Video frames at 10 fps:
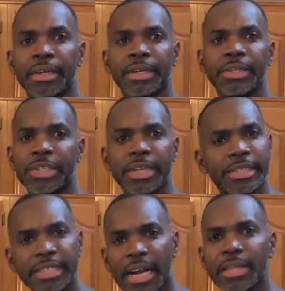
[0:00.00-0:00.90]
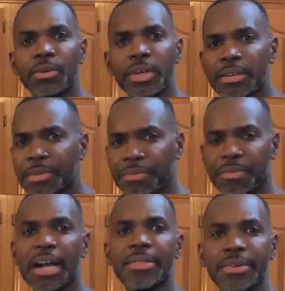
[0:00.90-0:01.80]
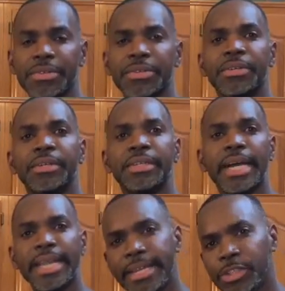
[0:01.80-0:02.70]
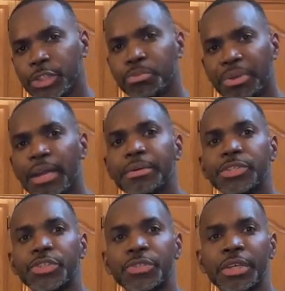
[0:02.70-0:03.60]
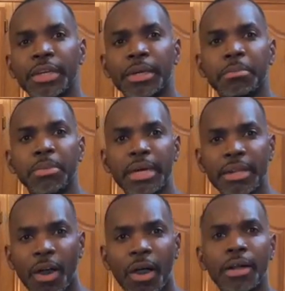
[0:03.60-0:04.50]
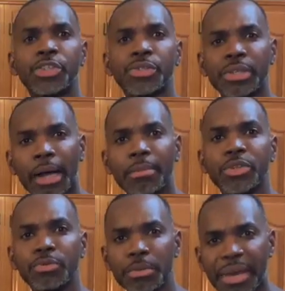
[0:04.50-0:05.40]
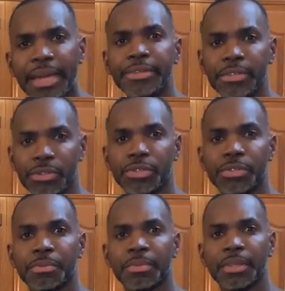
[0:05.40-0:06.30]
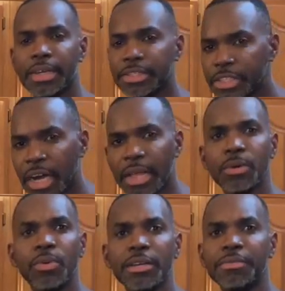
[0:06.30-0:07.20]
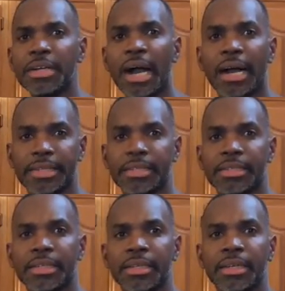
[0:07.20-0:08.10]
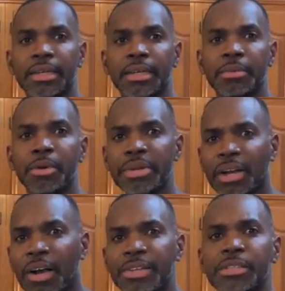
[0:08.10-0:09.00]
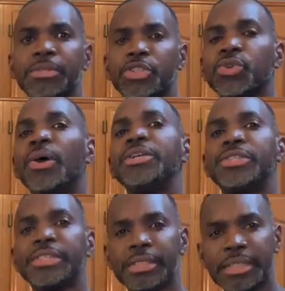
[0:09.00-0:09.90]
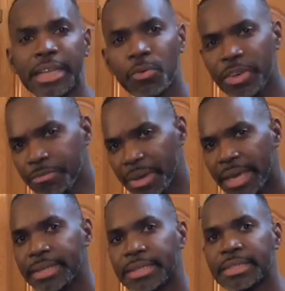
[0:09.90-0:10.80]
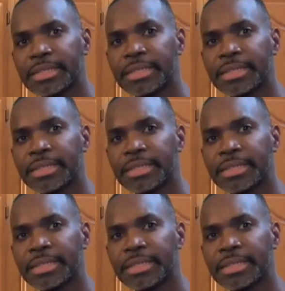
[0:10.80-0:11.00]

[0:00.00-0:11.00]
He said, "It's not the will of the Father that any should perish, but that all should come to repentance." It's not the will of God, but because of the choices that we've made,